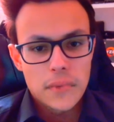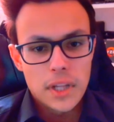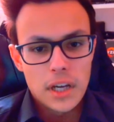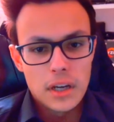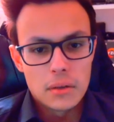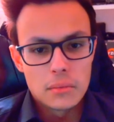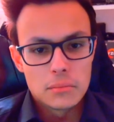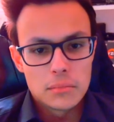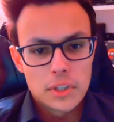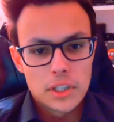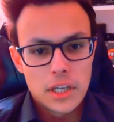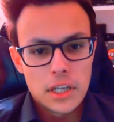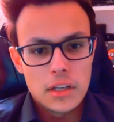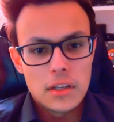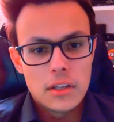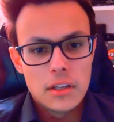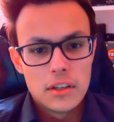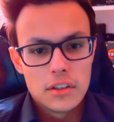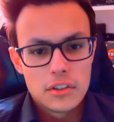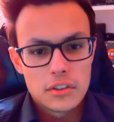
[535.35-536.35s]
can
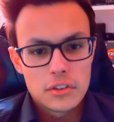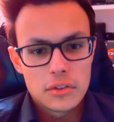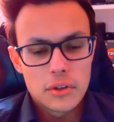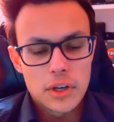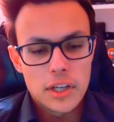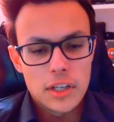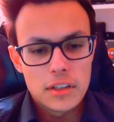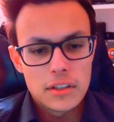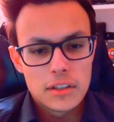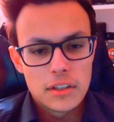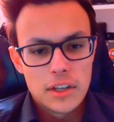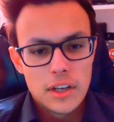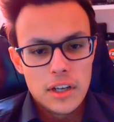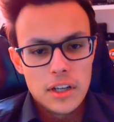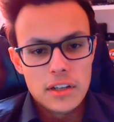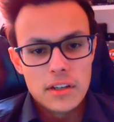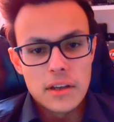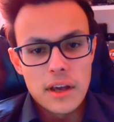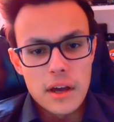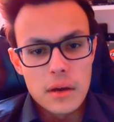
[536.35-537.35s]
integrate their
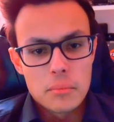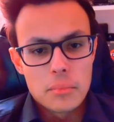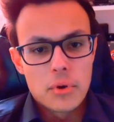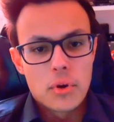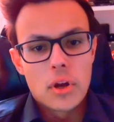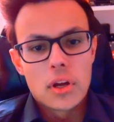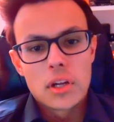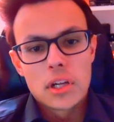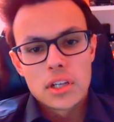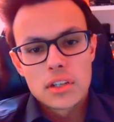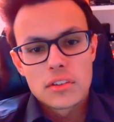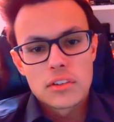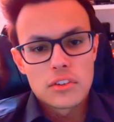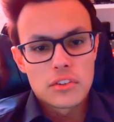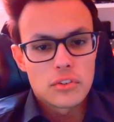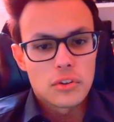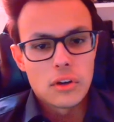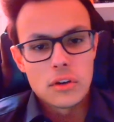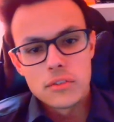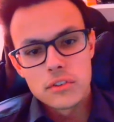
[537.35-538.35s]
products and
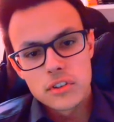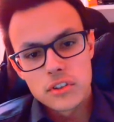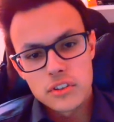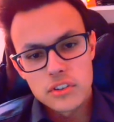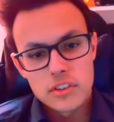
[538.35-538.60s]
services